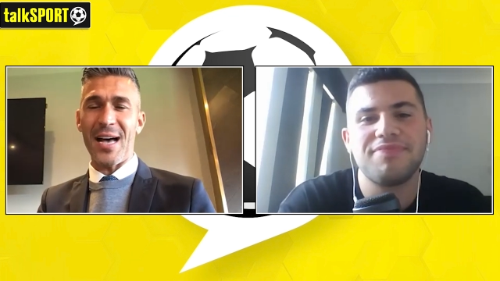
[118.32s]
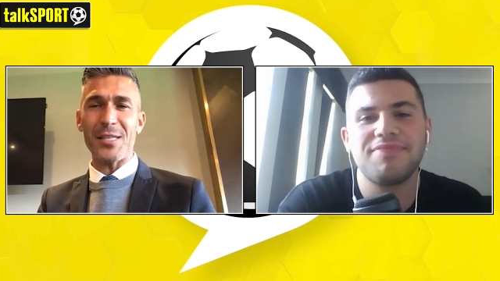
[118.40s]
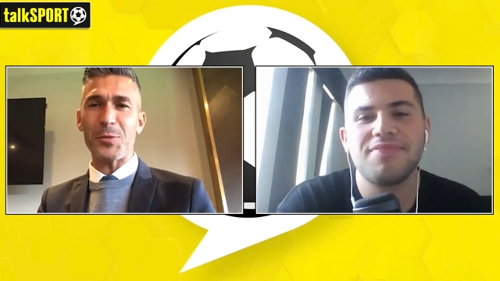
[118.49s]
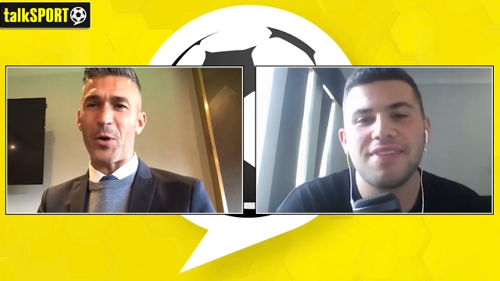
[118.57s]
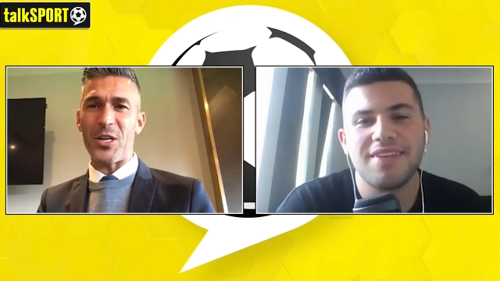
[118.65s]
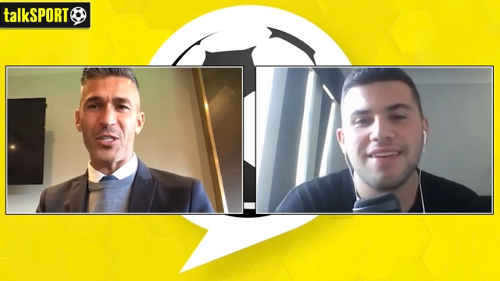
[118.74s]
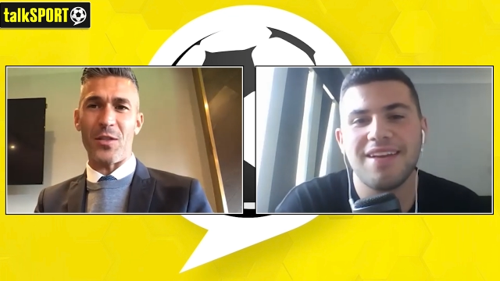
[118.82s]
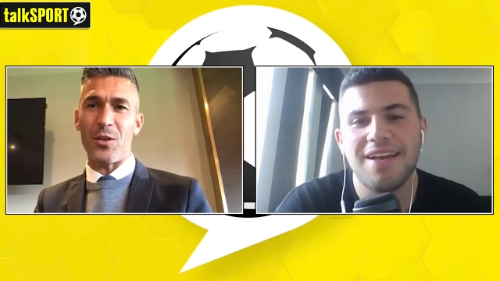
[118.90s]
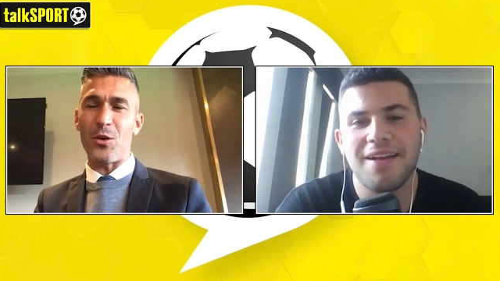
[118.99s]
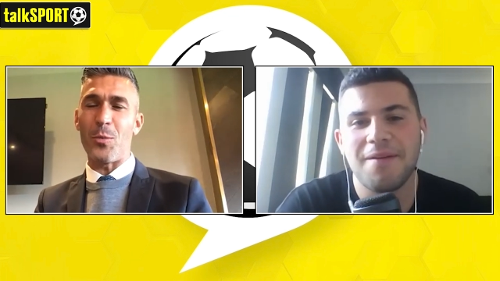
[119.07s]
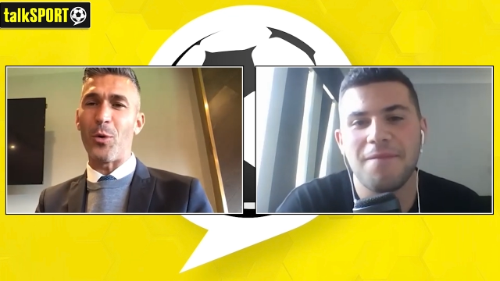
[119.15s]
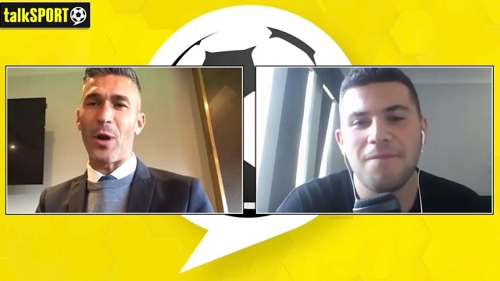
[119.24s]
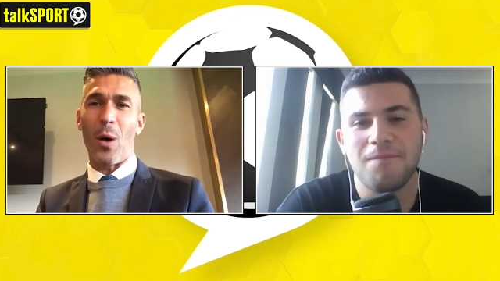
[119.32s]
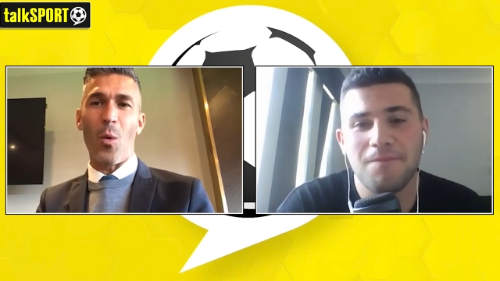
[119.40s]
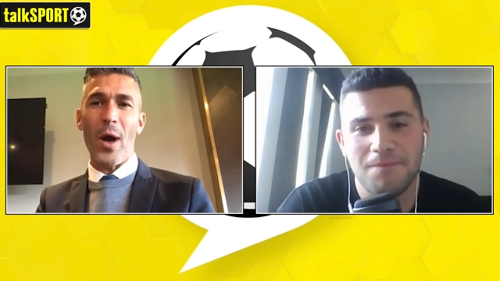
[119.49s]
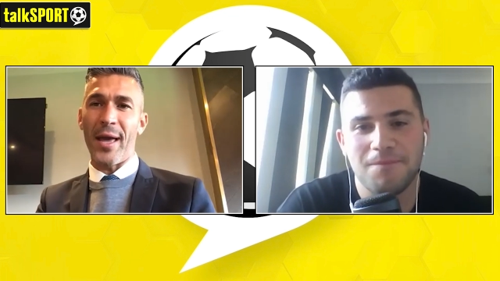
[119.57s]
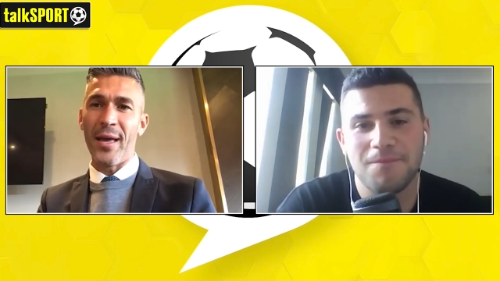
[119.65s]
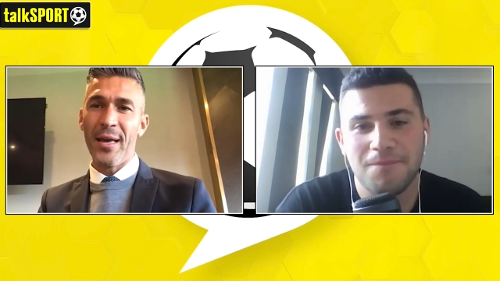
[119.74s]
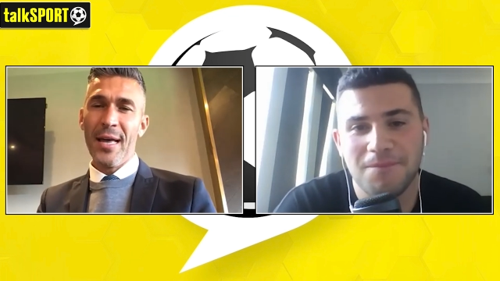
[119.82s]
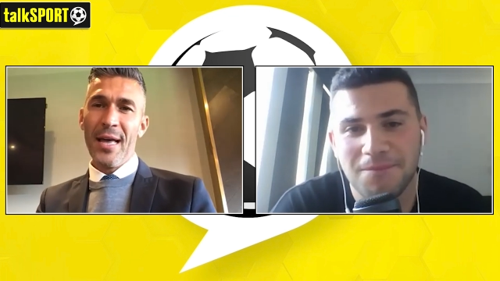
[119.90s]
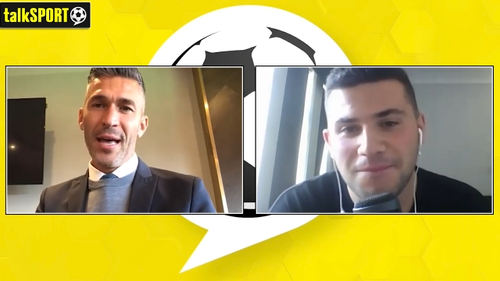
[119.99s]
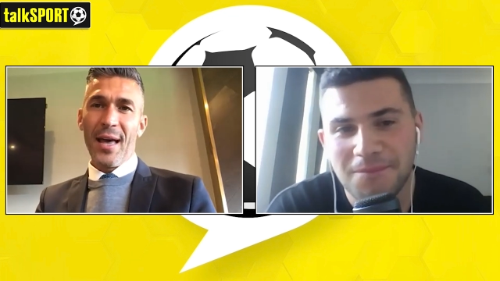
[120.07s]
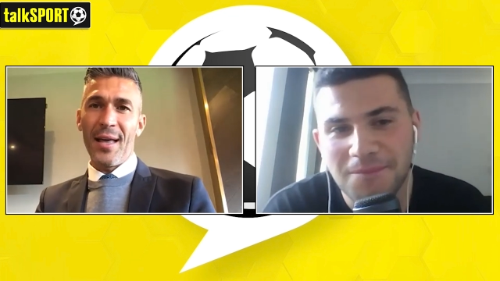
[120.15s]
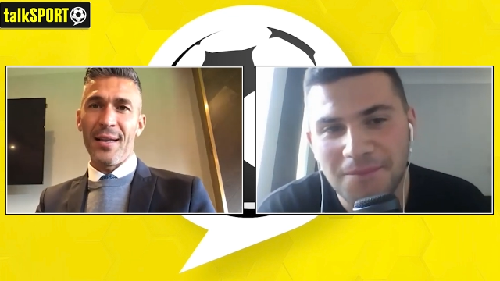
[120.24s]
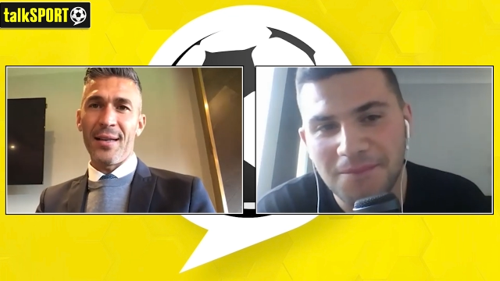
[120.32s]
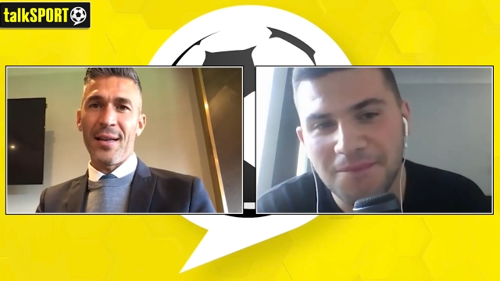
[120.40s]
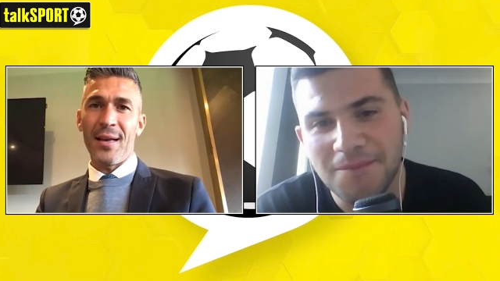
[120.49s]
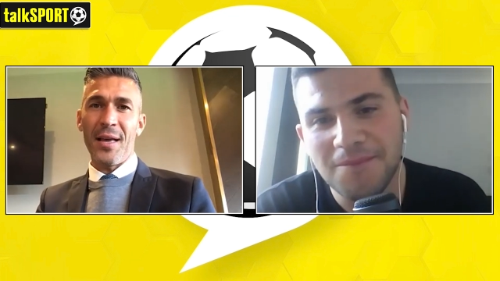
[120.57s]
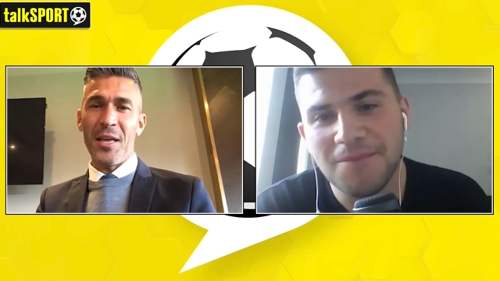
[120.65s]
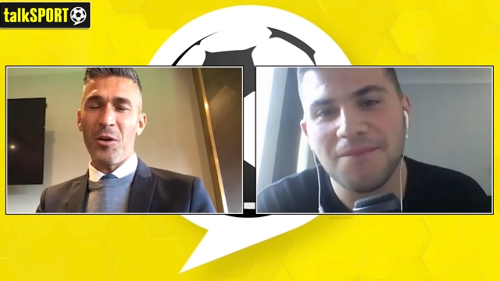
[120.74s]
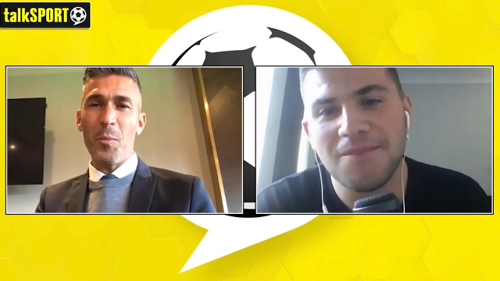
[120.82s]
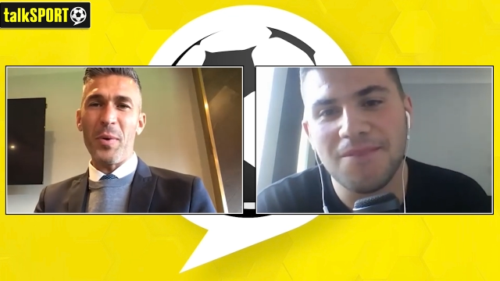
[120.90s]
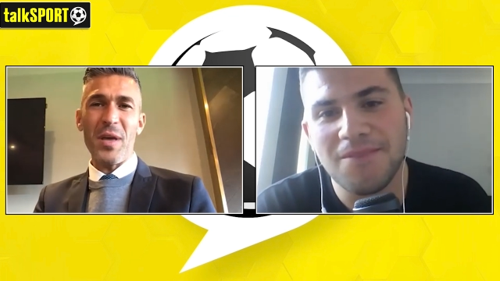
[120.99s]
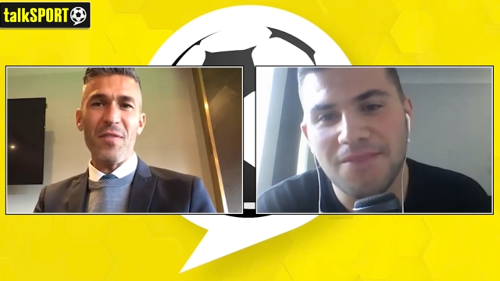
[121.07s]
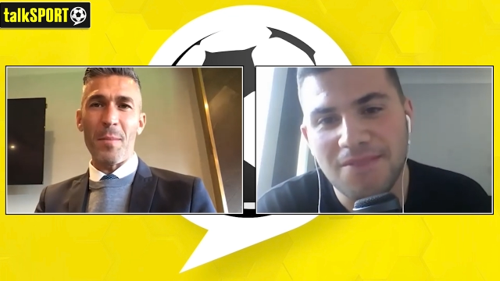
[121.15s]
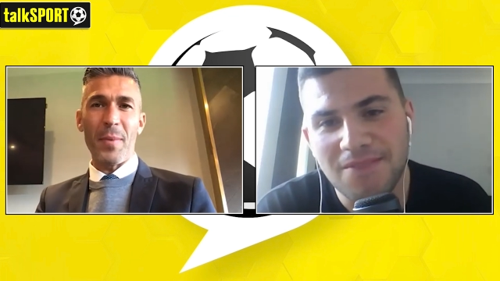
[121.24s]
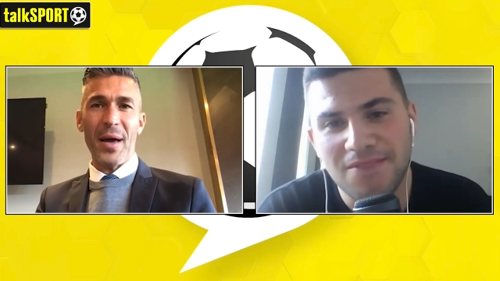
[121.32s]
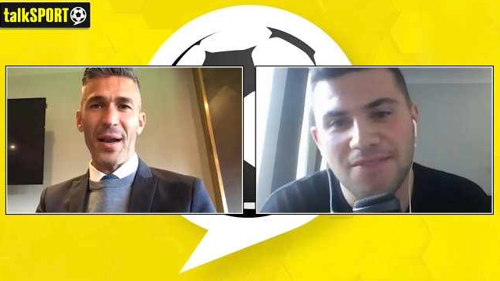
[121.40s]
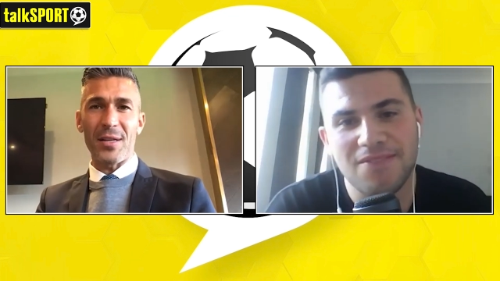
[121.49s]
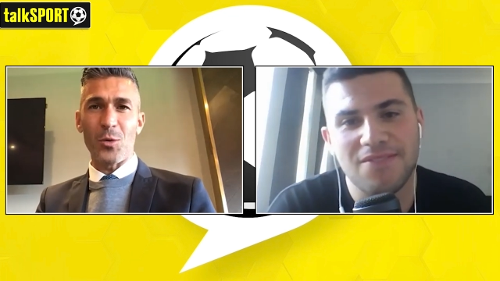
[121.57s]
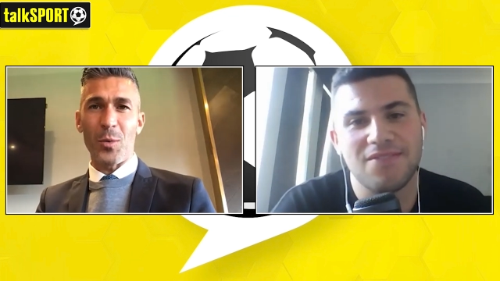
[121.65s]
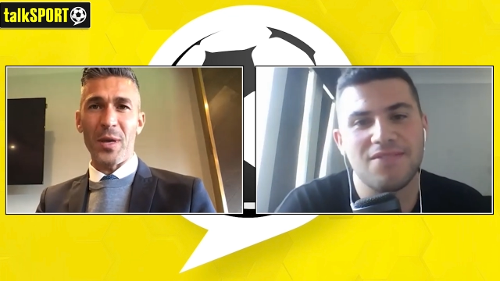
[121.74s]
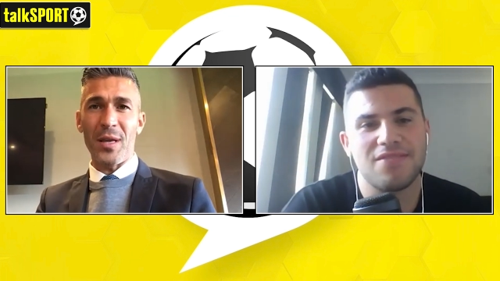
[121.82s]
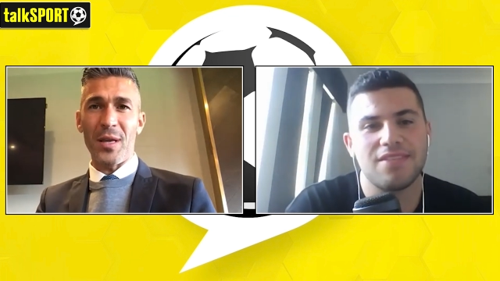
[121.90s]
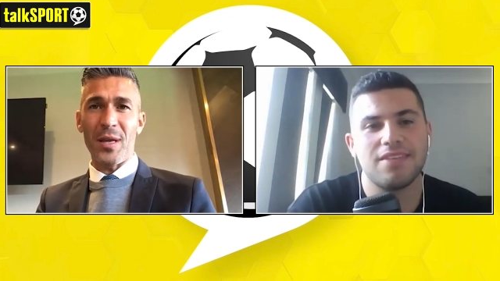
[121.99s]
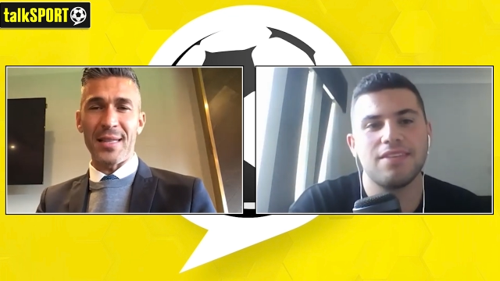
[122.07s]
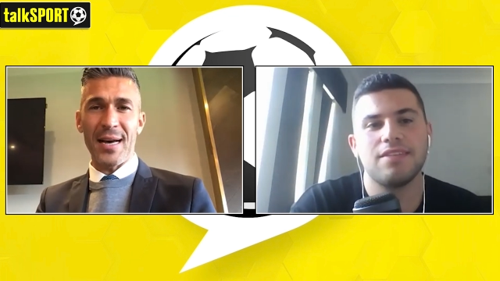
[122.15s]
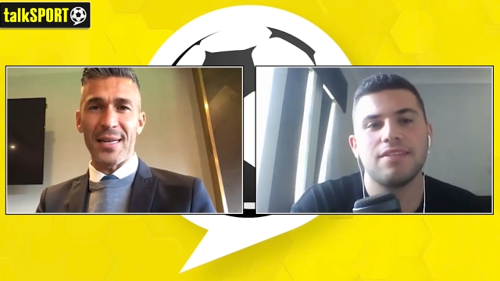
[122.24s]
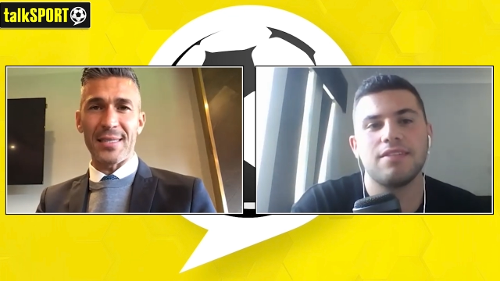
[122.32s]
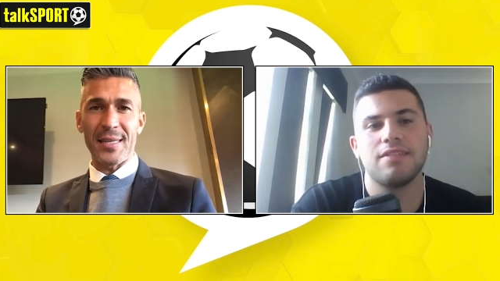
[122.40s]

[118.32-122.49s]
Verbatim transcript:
Speaker 1: That's pressure that you put away. And uh, it could be even better to be like that.